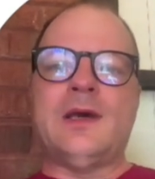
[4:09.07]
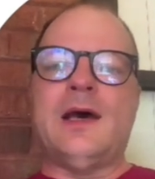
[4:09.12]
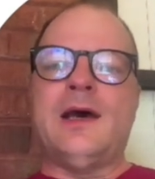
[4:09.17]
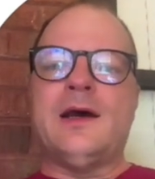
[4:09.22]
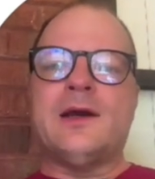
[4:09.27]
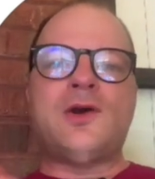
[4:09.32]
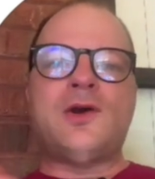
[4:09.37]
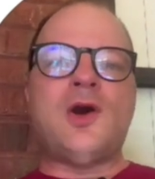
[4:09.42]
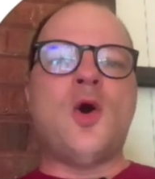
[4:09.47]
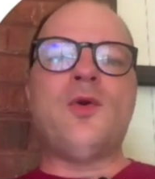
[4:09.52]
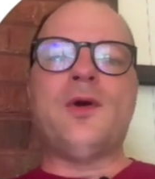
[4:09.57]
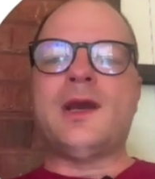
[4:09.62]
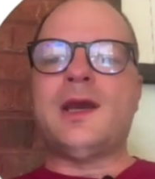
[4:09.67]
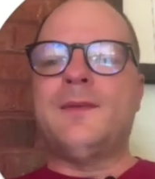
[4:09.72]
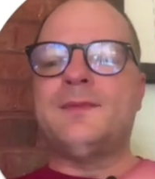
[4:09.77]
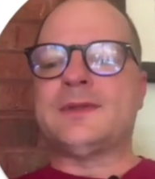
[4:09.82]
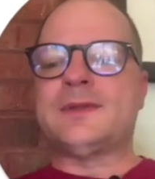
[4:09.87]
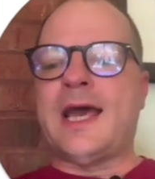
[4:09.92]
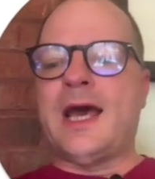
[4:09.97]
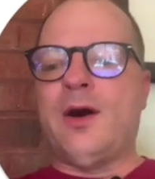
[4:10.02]
Coda
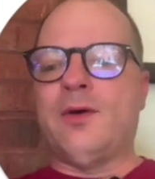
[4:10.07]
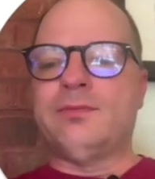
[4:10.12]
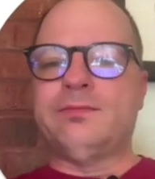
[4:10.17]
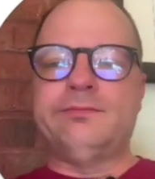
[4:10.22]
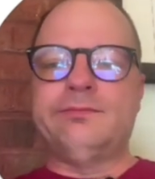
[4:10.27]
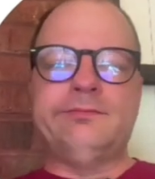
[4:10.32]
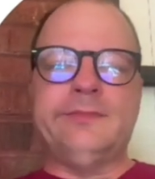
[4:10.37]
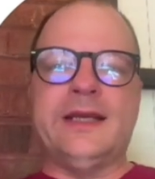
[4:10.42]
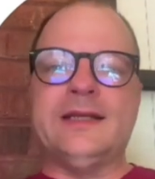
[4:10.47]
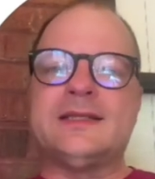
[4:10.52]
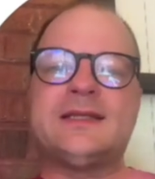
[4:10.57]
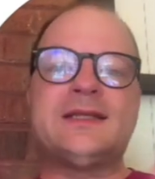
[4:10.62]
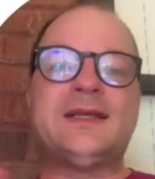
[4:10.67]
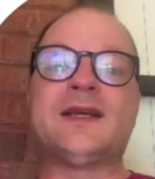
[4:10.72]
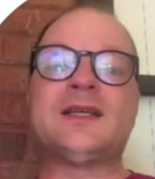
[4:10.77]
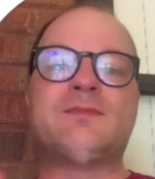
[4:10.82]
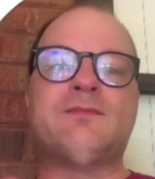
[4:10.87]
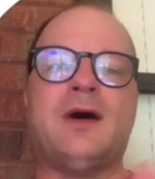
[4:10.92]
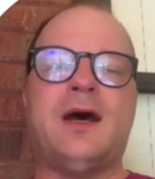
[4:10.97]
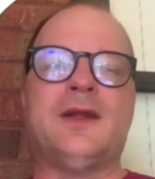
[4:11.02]
comes out in
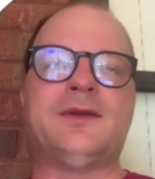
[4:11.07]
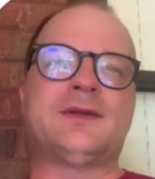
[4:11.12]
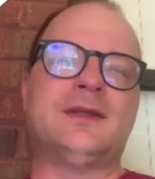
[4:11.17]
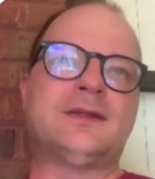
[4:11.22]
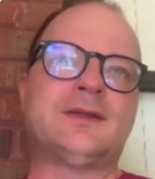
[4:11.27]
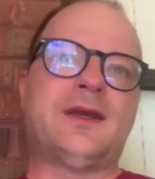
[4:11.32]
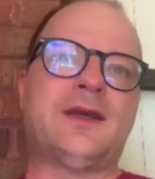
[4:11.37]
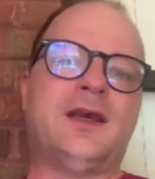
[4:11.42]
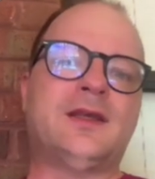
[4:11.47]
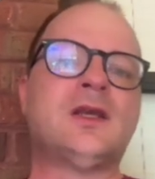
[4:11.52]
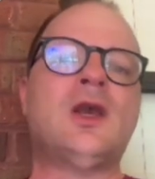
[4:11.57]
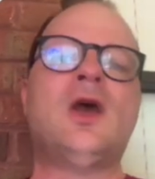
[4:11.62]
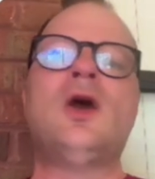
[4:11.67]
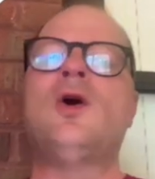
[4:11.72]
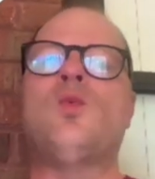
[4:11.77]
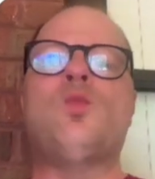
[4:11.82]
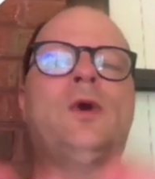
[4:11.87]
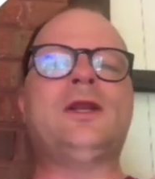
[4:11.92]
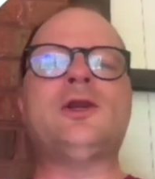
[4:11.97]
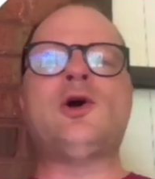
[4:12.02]
6 months and says,
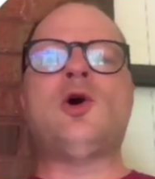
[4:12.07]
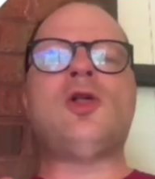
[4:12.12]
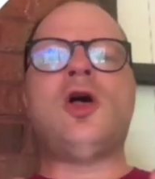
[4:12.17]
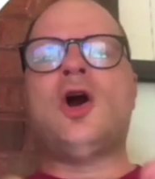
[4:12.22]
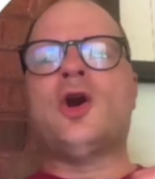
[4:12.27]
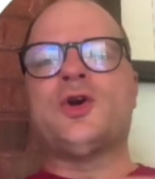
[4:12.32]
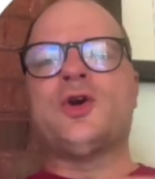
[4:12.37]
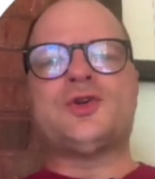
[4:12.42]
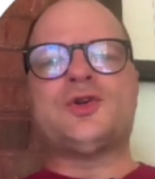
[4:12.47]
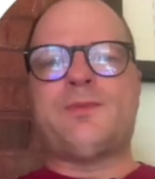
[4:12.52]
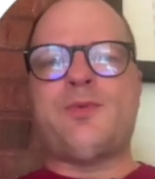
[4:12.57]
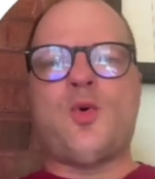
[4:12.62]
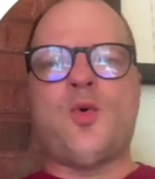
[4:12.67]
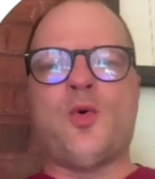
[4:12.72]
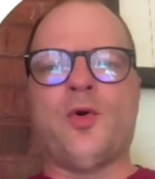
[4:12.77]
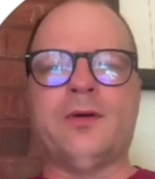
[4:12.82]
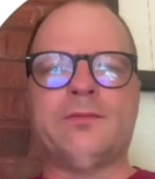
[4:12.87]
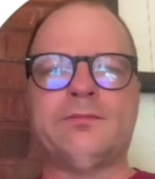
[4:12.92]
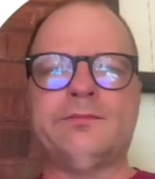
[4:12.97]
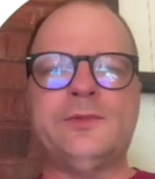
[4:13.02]
we no longer
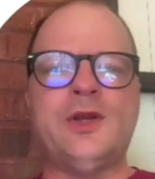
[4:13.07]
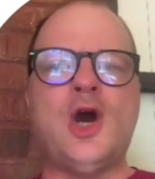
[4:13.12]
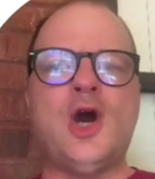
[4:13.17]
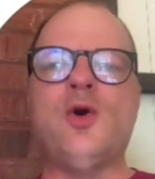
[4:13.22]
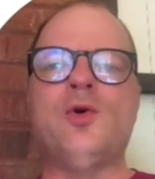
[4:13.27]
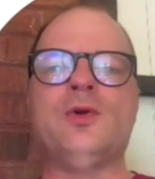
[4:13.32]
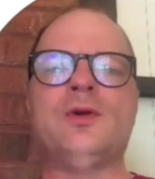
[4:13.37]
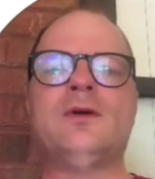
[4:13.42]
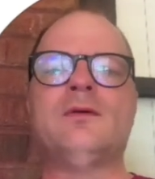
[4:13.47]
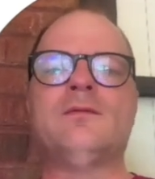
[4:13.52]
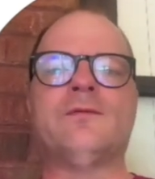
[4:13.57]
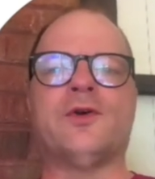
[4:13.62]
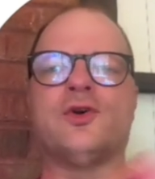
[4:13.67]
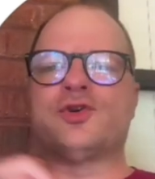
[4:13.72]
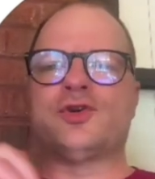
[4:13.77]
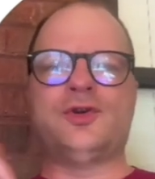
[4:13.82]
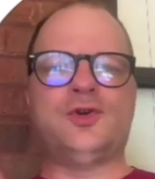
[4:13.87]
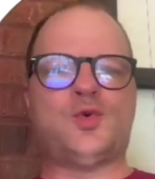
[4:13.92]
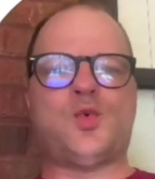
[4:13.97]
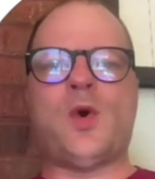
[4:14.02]
support Node
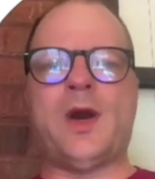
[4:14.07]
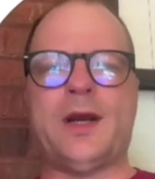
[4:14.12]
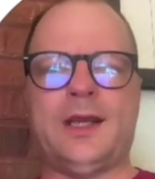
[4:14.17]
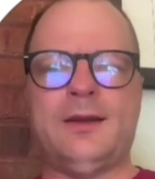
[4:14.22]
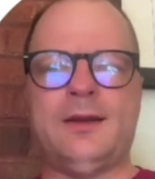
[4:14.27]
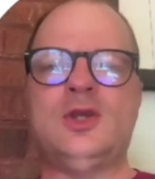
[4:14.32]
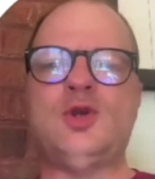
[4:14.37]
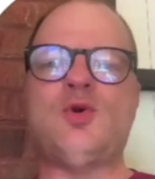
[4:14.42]
version 20.